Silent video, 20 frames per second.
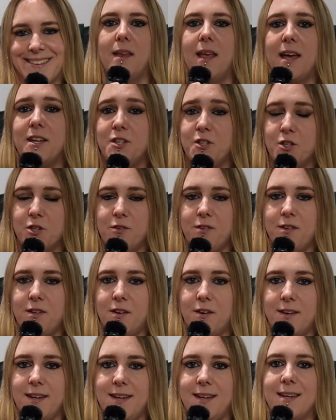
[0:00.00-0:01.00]
And during the
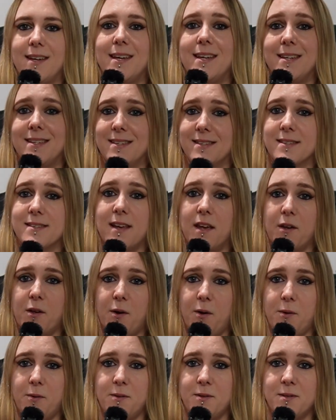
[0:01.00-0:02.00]
night, it does get
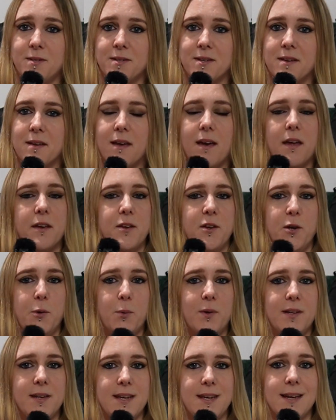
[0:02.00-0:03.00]
cold and you
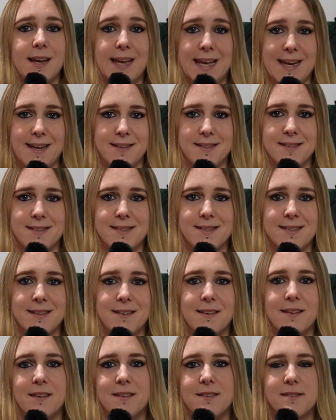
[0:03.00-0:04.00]
will need layers.
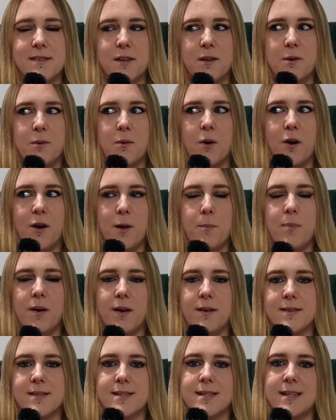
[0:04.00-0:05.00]
So I
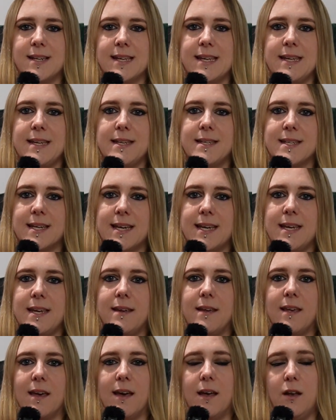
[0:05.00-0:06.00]
personally
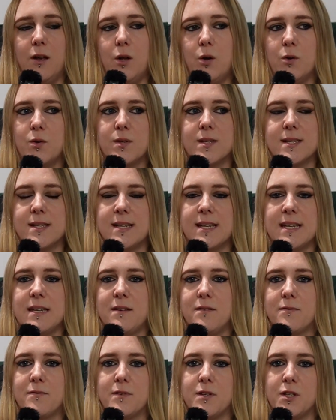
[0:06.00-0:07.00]
take a long
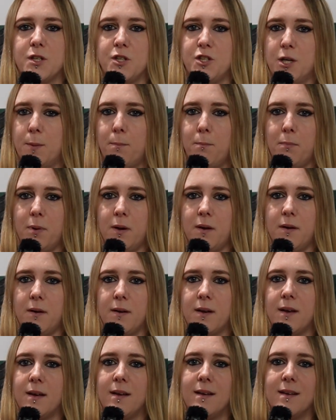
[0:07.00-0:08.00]
sleeved jumper,